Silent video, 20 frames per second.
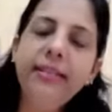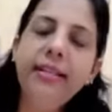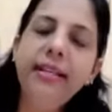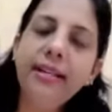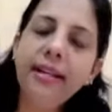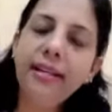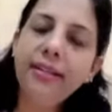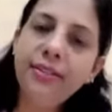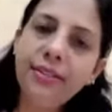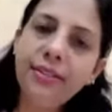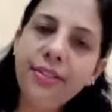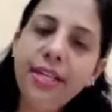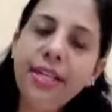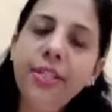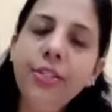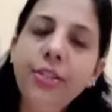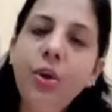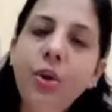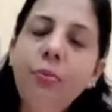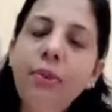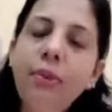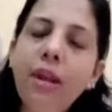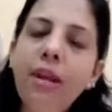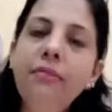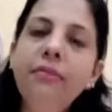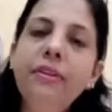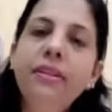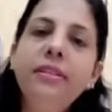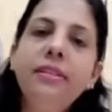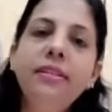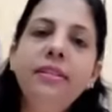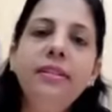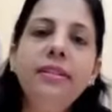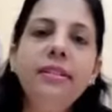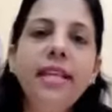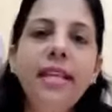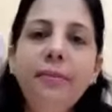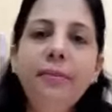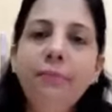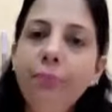They constrict your blood vessels,
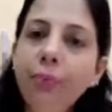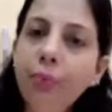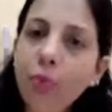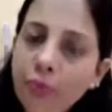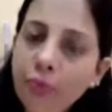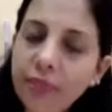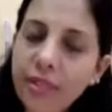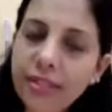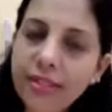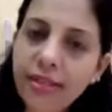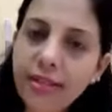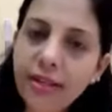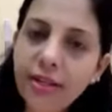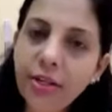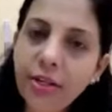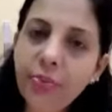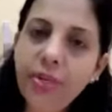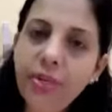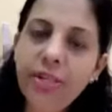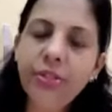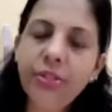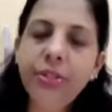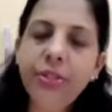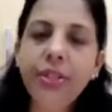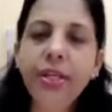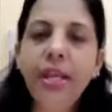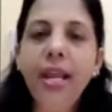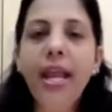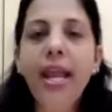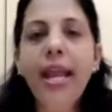they improve the circulation.